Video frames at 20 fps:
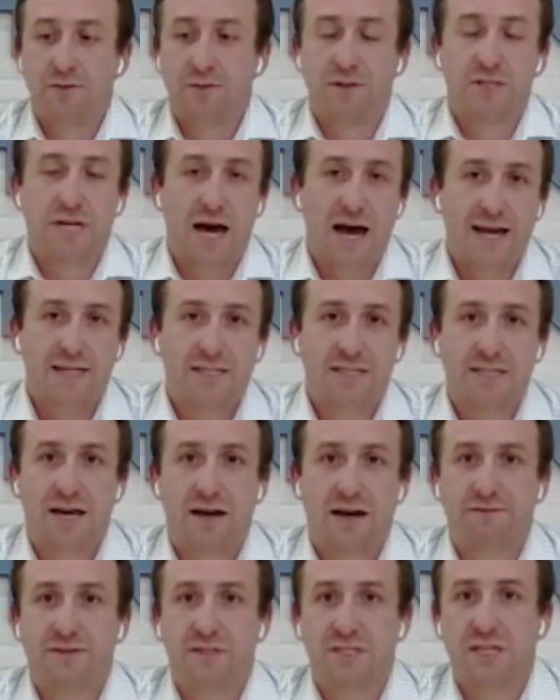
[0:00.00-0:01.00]
Tied to
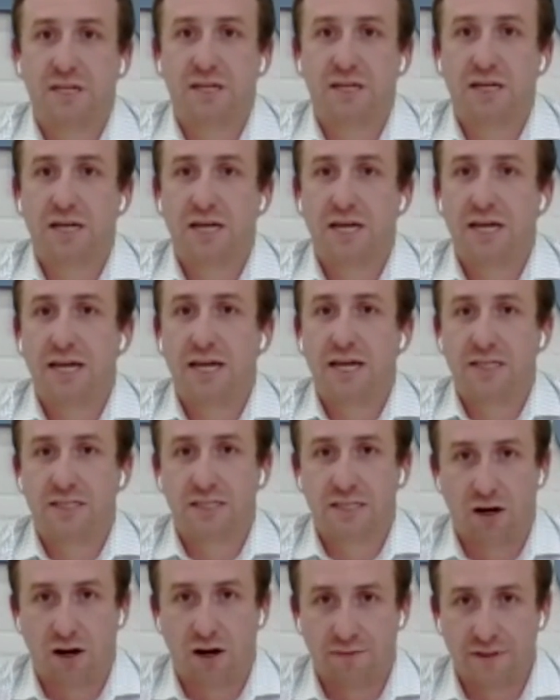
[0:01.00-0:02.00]
that facility is
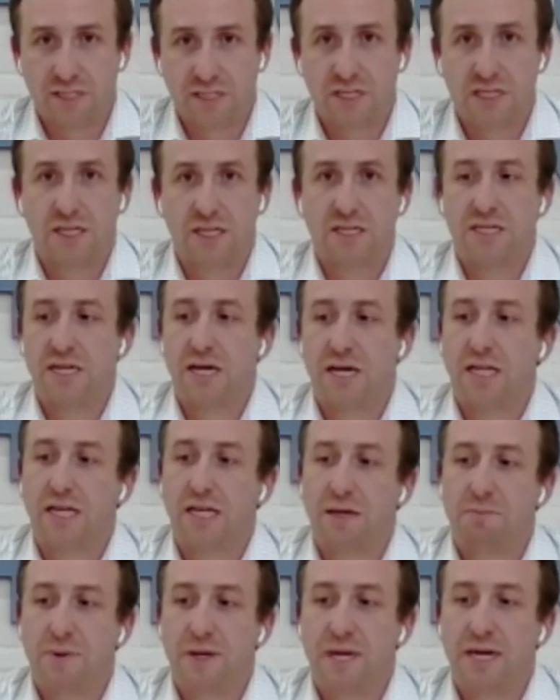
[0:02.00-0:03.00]
obviously the
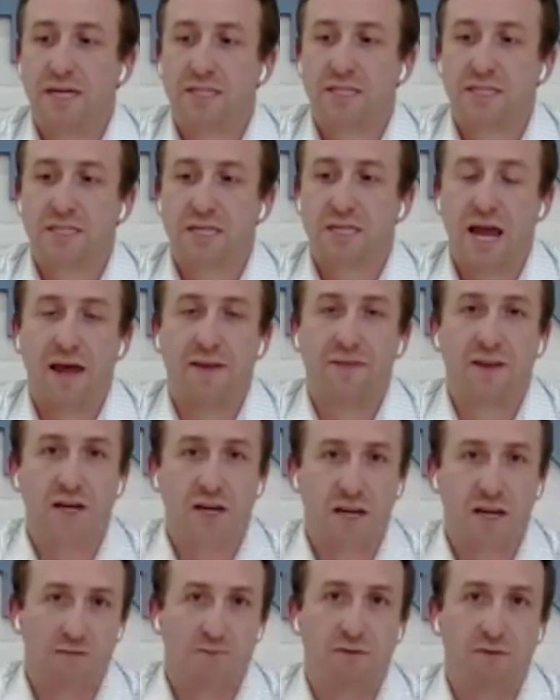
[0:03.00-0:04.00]
DLE piece and the
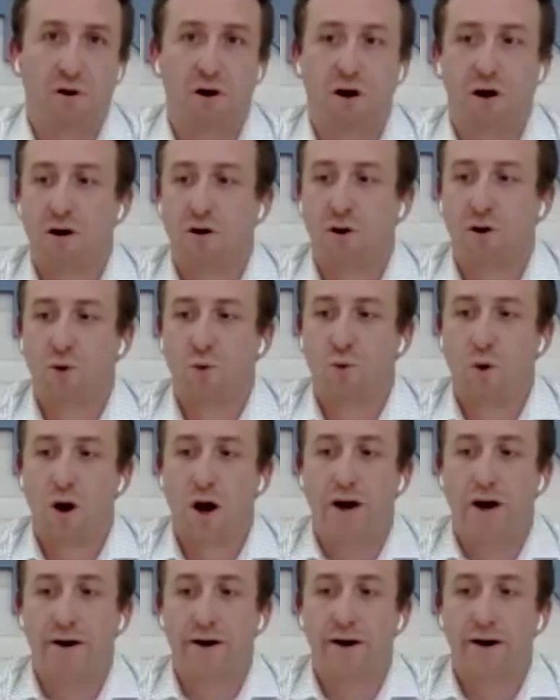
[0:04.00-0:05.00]
need for RO
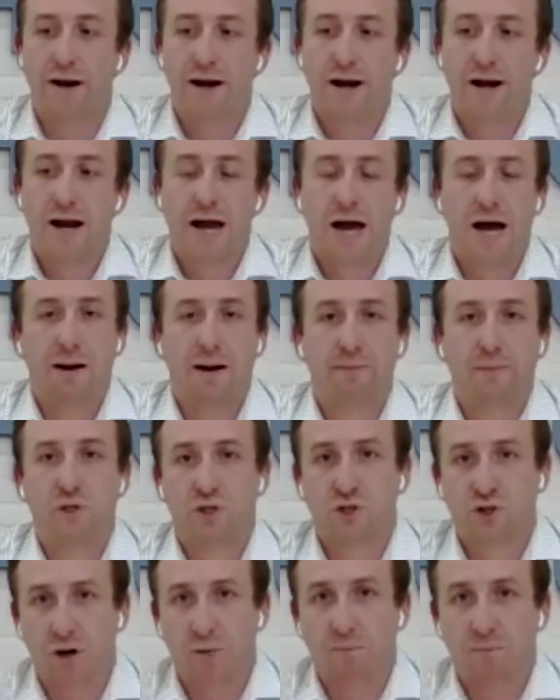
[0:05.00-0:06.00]
water to
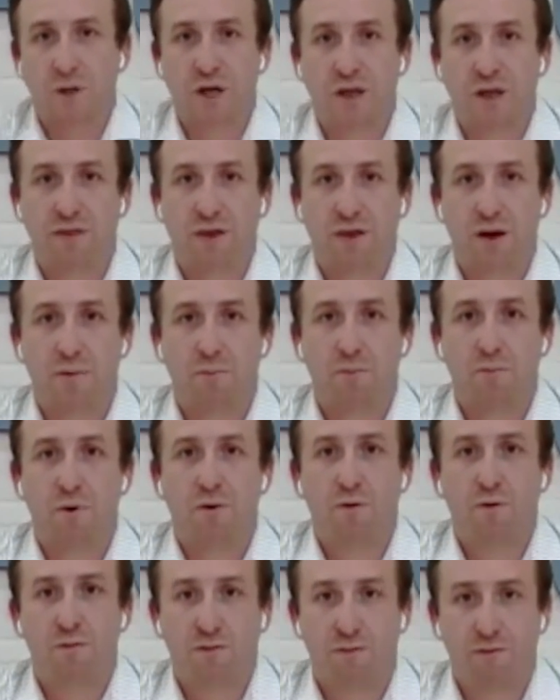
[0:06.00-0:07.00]
strip lithium
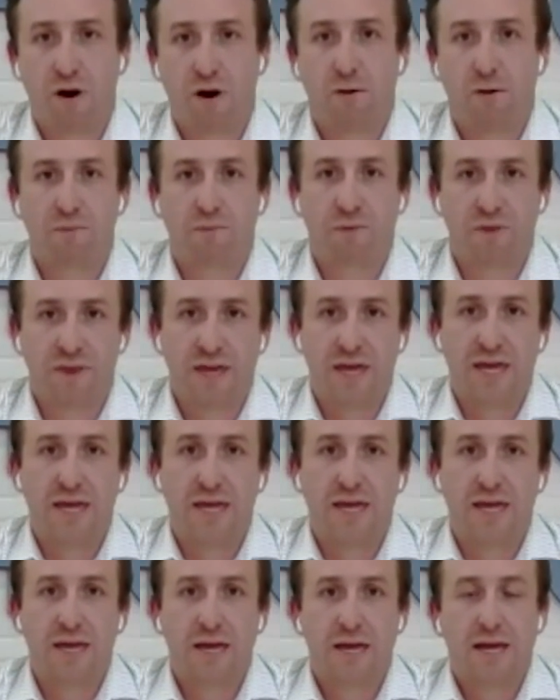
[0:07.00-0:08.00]
from
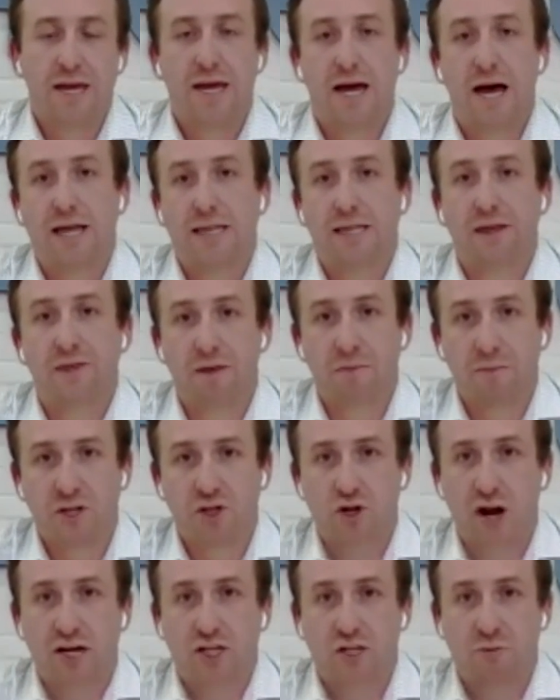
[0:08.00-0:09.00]
the lithium
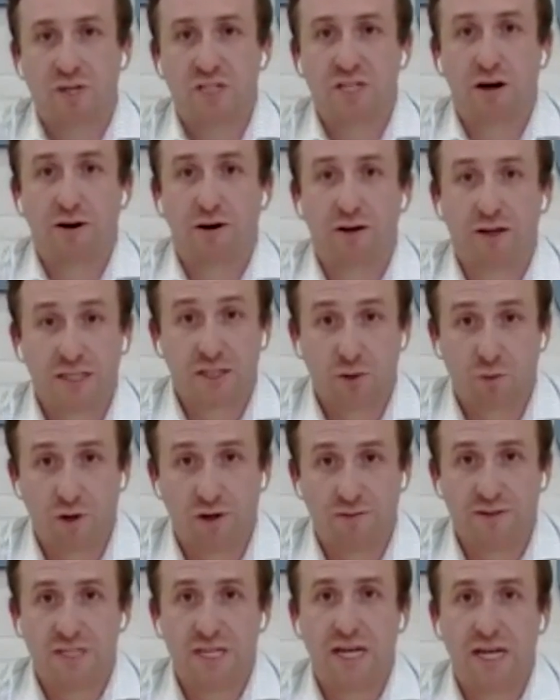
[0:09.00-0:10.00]
extraction material, you would
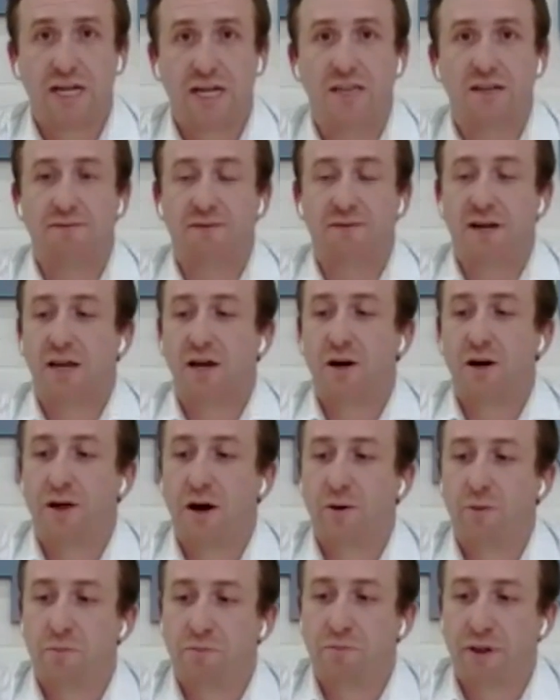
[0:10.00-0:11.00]
have seen in the video
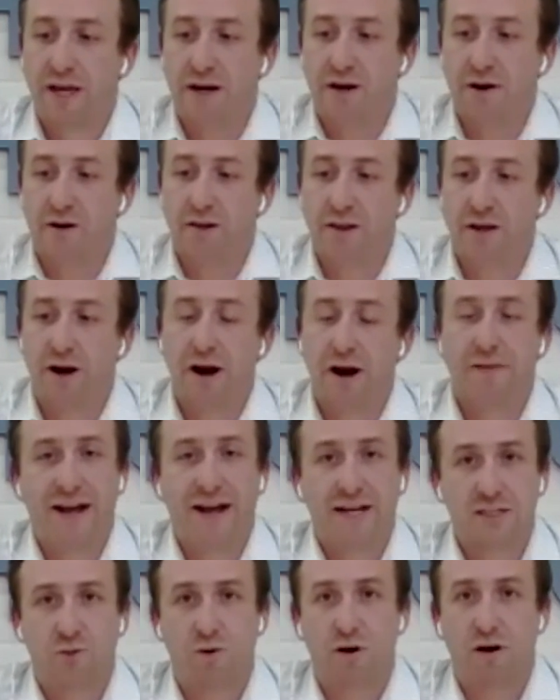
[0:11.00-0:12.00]
that we played earlier. And
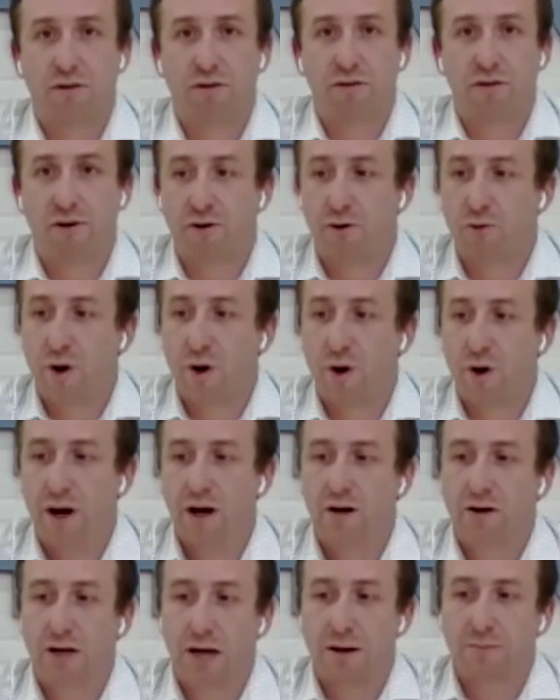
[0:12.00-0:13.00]
that's where our third
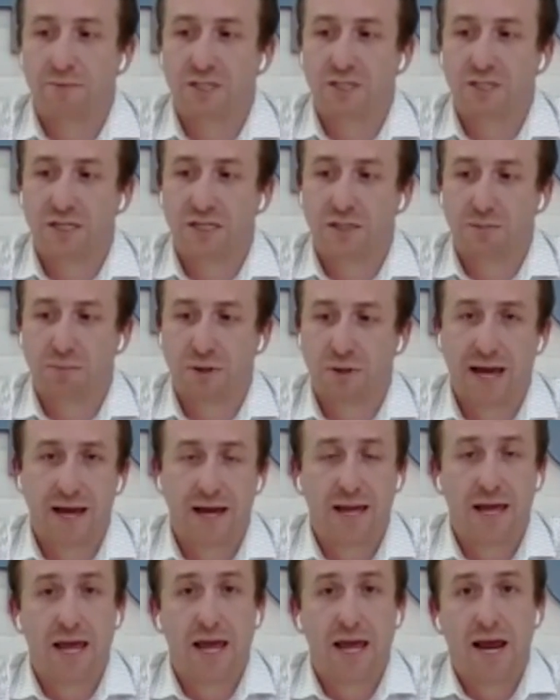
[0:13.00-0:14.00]
well comes into
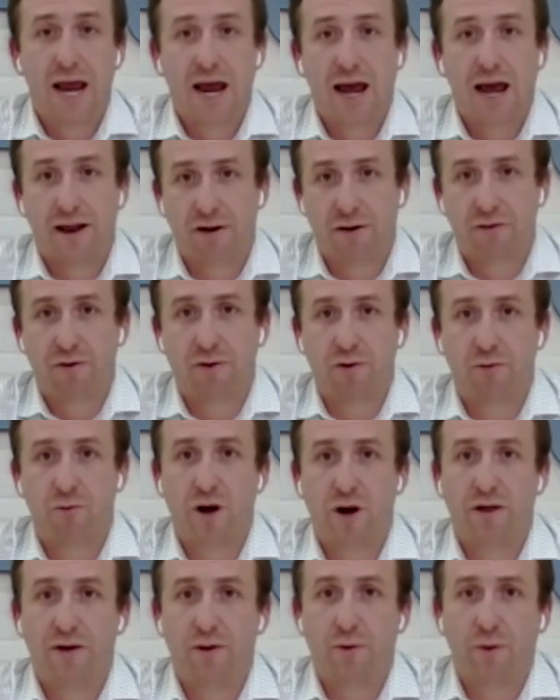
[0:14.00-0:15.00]
play, and our third
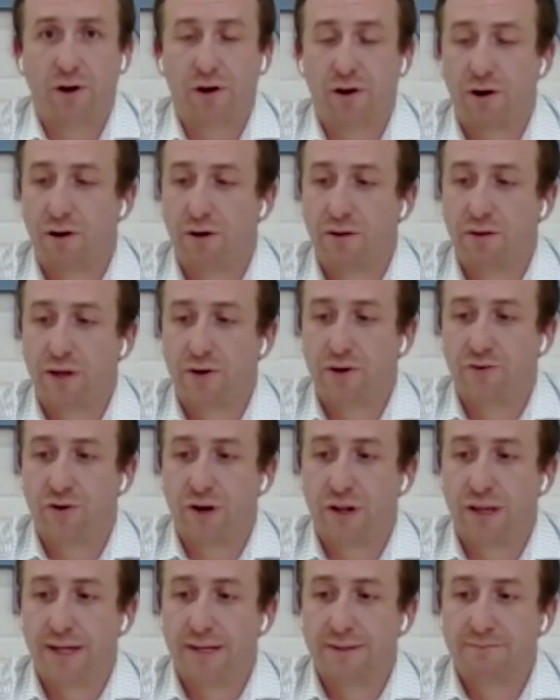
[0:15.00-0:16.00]
well that we're currently
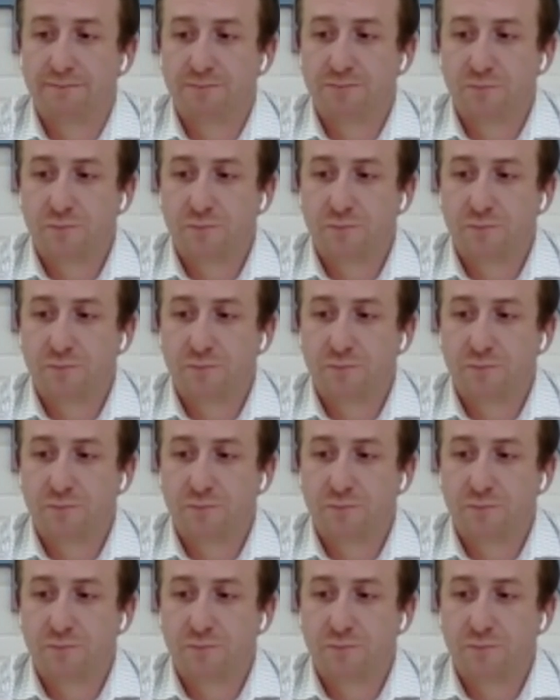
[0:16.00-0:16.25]
drilling.